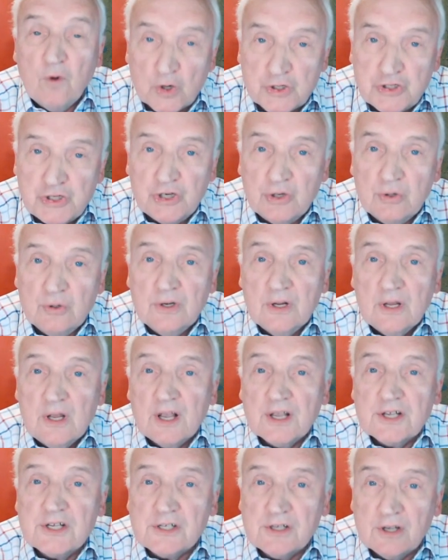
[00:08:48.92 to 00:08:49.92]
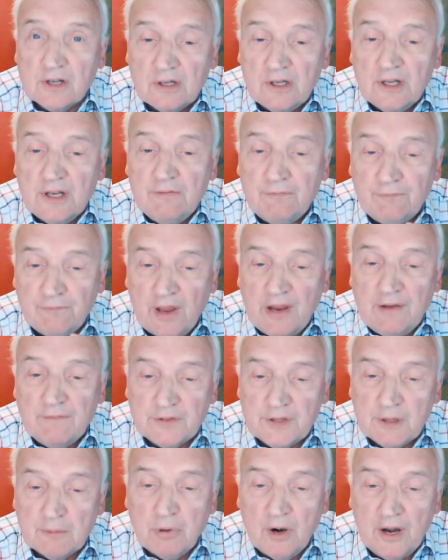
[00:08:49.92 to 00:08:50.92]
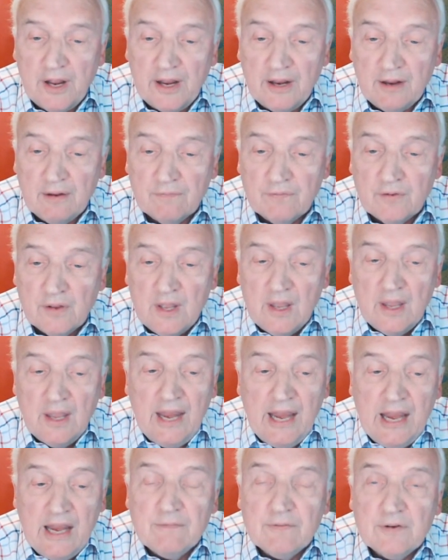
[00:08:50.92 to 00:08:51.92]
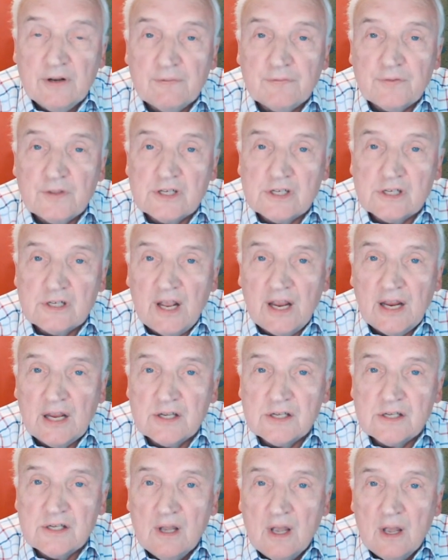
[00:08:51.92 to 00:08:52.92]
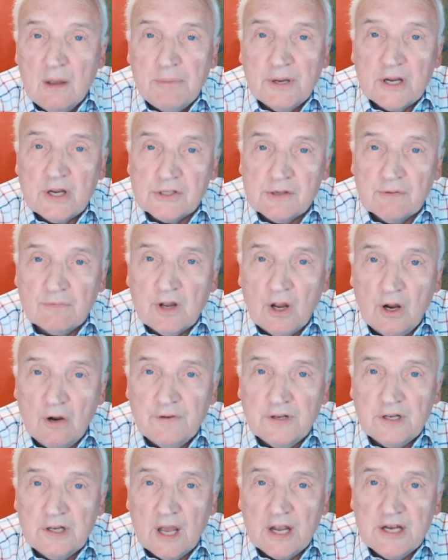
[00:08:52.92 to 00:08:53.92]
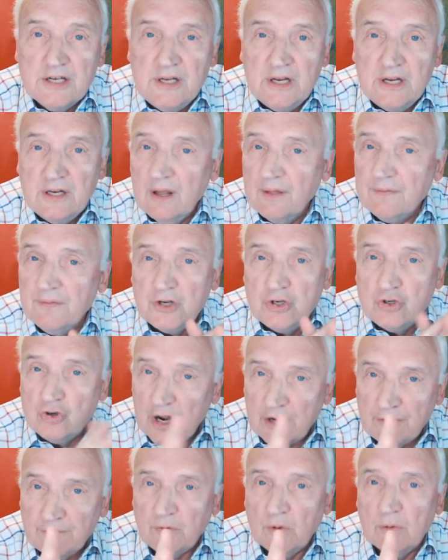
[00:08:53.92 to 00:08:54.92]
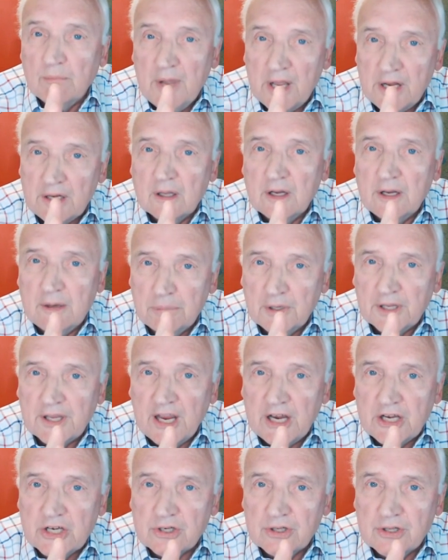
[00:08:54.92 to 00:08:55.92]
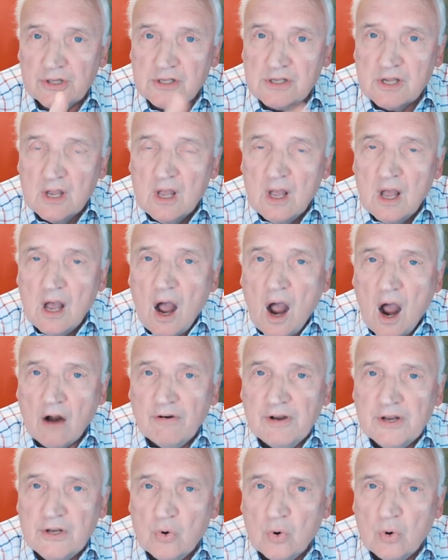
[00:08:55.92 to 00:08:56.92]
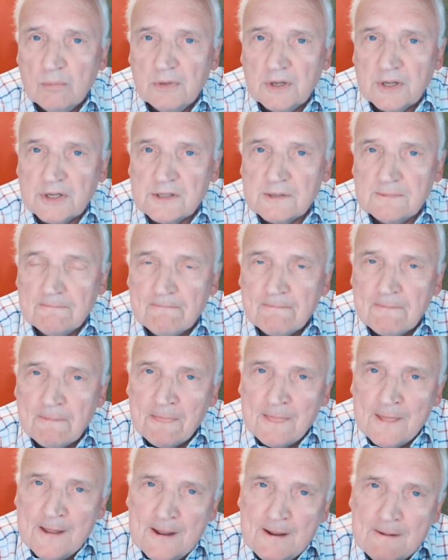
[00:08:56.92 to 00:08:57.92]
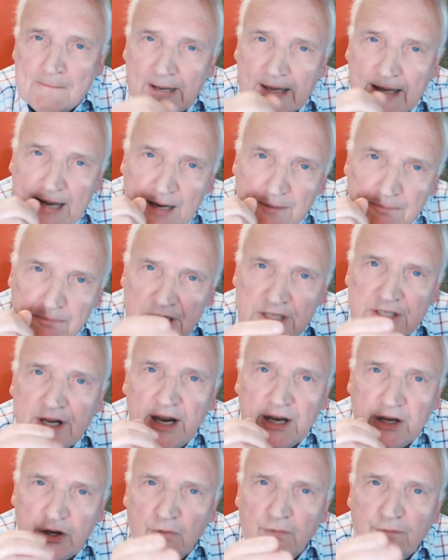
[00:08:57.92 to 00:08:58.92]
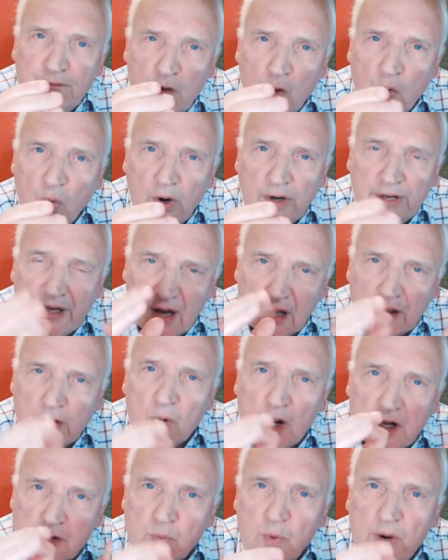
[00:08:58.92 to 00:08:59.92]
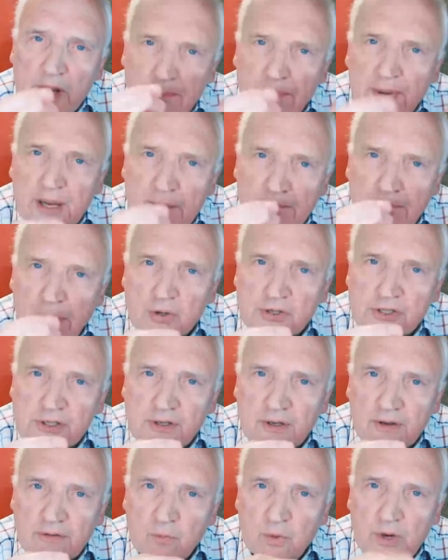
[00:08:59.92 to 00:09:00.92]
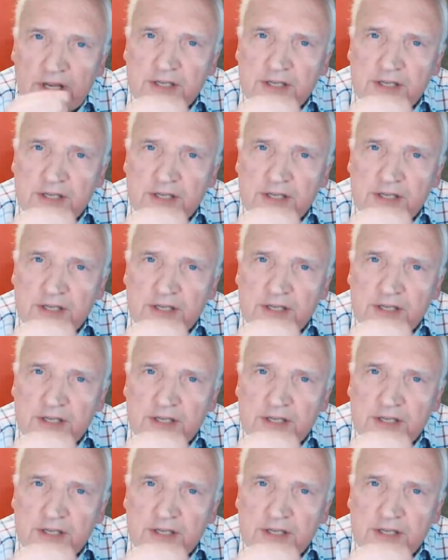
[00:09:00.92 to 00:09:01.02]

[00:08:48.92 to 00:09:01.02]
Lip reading: Fortune has certainly favored the brave, even if the stakes because of COVID-19 and the dreadful medical implications are enormous. But let me take you forward. In other words, we're being positive.